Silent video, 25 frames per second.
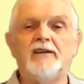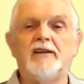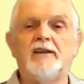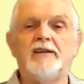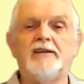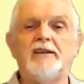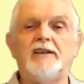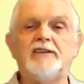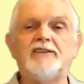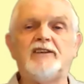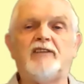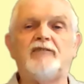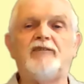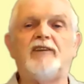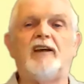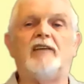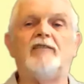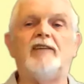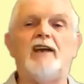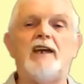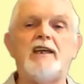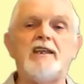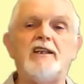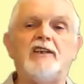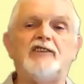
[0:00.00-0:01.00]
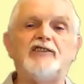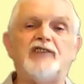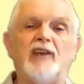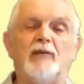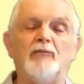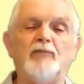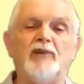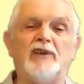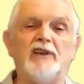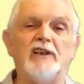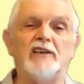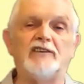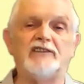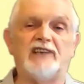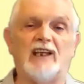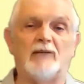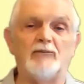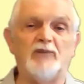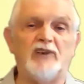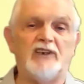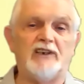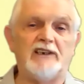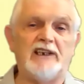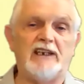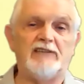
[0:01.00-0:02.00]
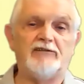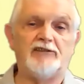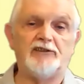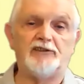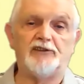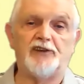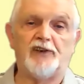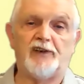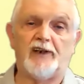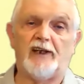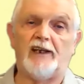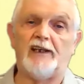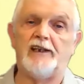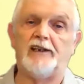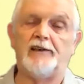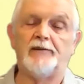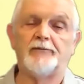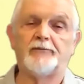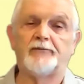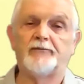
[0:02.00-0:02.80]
There's a very simple example you can even try.